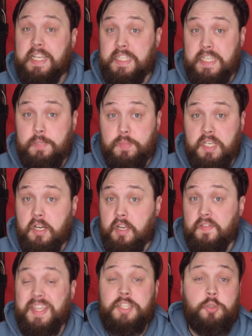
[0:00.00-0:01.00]
deep
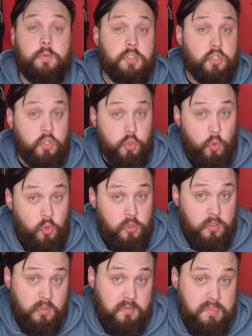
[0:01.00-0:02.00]
dive into
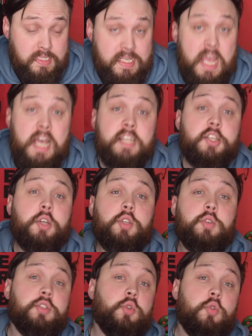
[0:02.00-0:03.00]
snorkels. So your
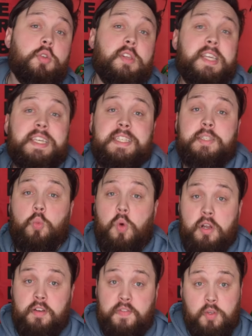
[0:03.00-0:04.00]
snorkel is
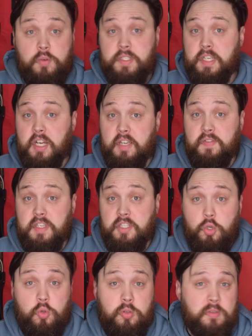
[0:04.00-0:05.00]
one of your diving
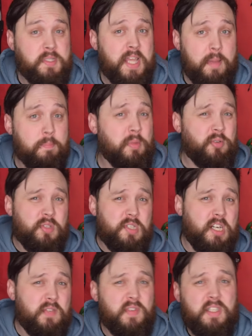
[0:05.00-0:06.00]
tools that most
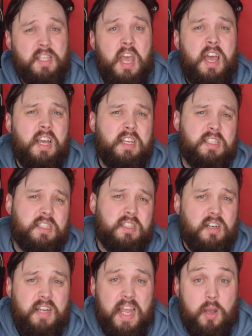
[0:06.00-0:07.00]
divers
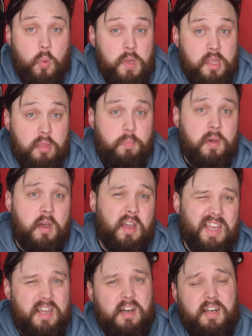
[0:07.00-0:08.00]
start out with, but
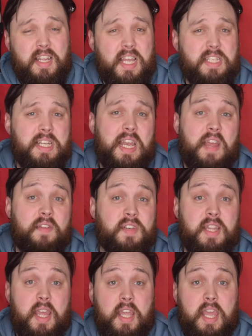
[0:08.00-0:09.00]
it kind of gets left in
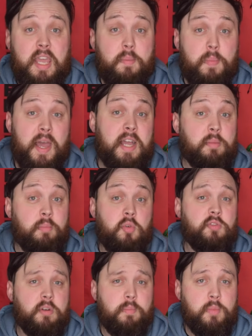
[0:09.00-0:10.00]
their kit bag
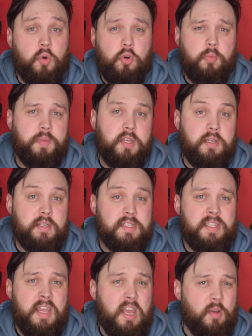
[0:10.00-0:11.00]
more and more
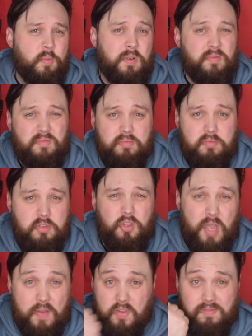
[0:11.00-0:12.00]
because, well, you
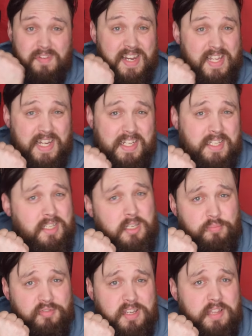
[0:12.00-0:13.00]
have your regulators to
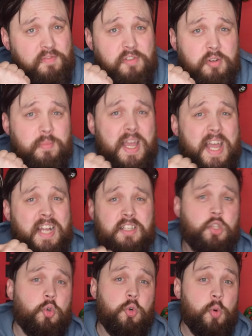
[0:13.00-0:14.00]
breathe from and a
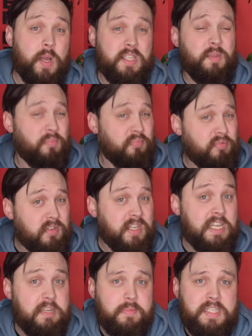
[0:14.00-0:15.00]
snorkel has a pretty
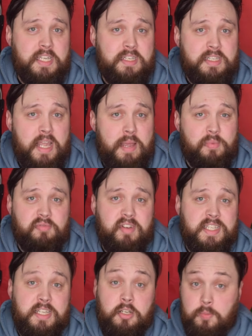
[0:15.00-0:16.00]
limited depth
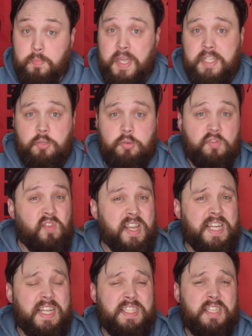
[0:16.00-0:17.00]
rating compared to a
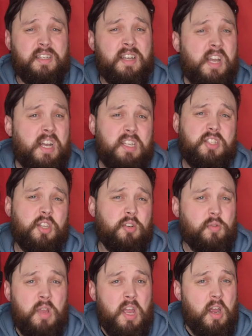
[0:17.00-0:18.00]
regulator,
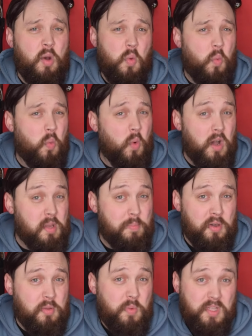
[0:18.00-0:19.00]
so why
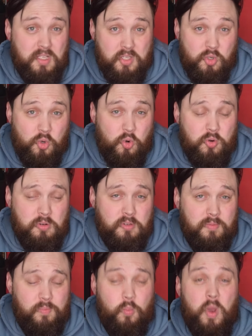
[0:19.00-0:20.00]
bother with a
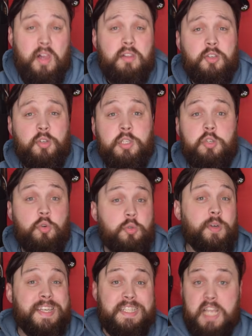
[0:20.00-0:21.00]
snorkel? Well, your snorkel
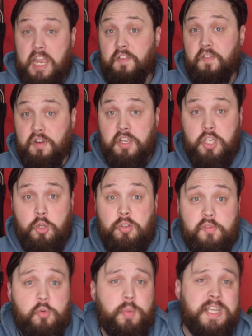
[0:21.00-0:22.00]
is a very
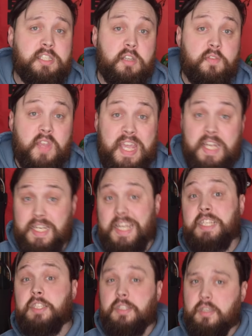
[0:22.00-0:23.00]
useful piece of kit
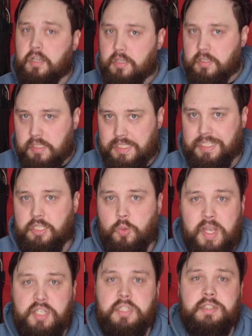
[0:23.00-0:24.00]
in certain
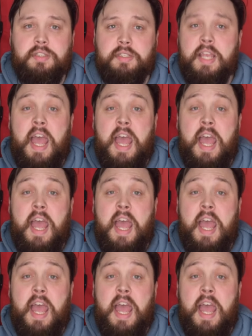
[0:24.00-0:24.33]
situations,